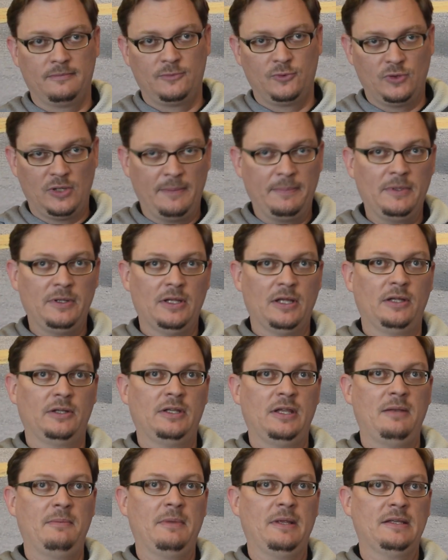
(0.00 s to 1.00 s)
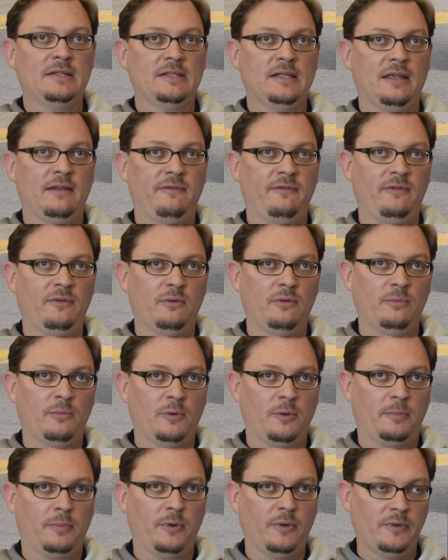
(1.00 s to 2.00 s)
dropping the octane makes that fuel
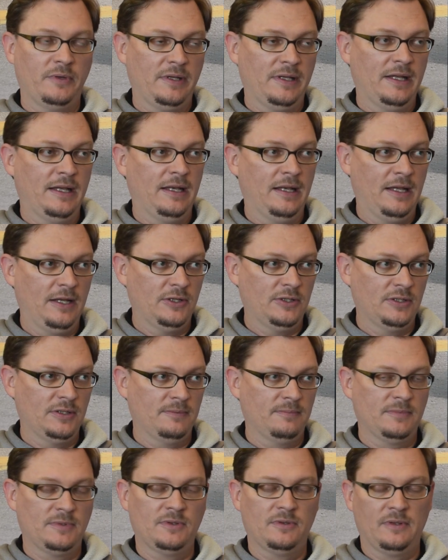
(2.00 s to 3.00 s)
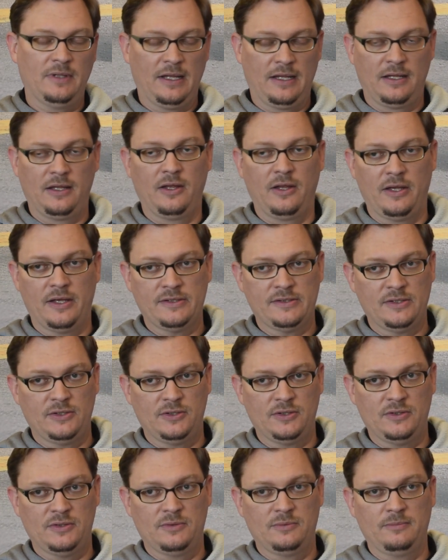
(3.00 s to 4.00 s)
more prone to detonation, so that could cause
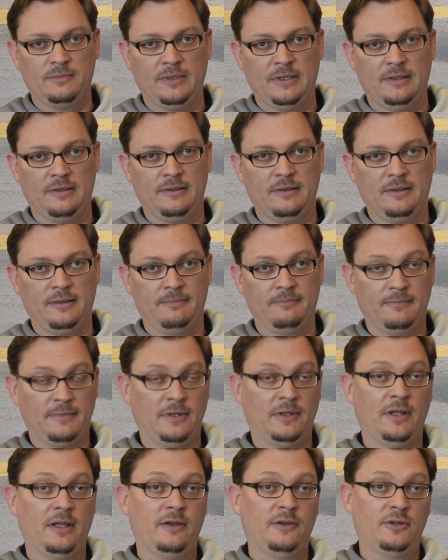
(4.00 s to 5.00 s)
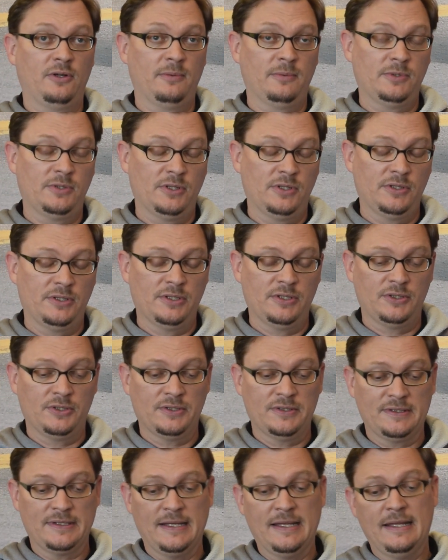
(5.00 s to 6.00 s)
issues in a lot of turbocharged
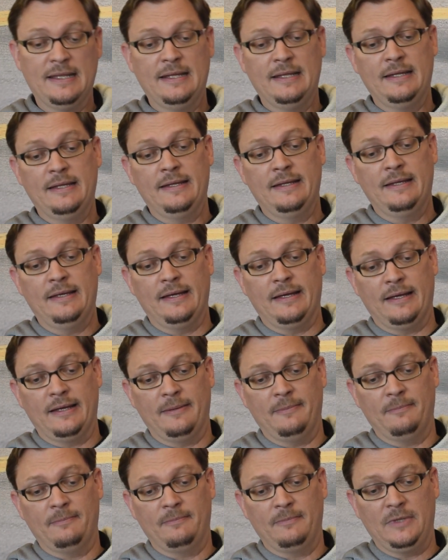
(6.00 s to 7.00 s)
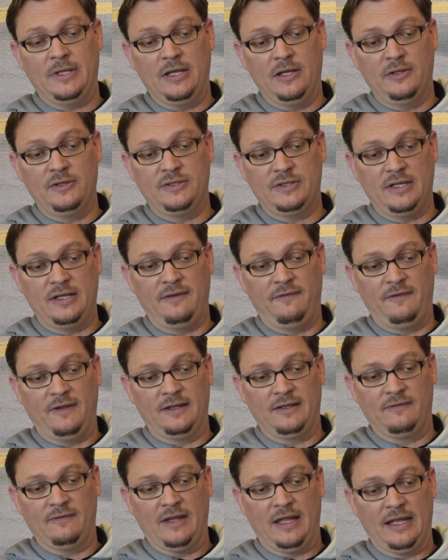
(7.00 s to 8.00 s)
engines. The other side
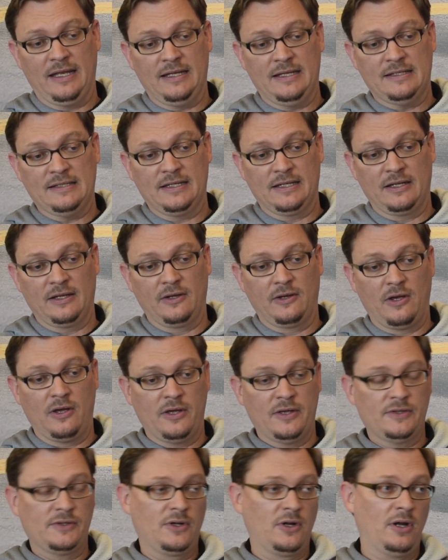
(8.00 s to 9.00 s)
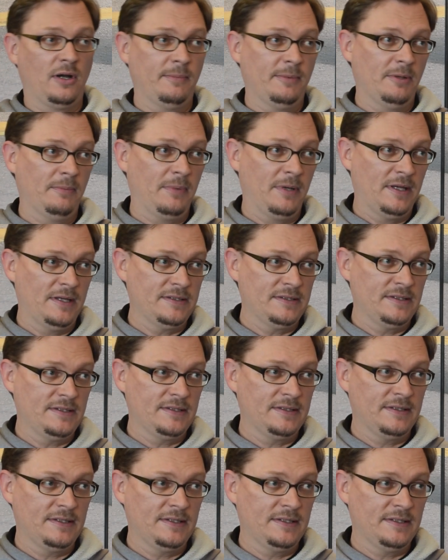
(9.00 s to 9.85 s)
effect of that is it can cause carbon deposits.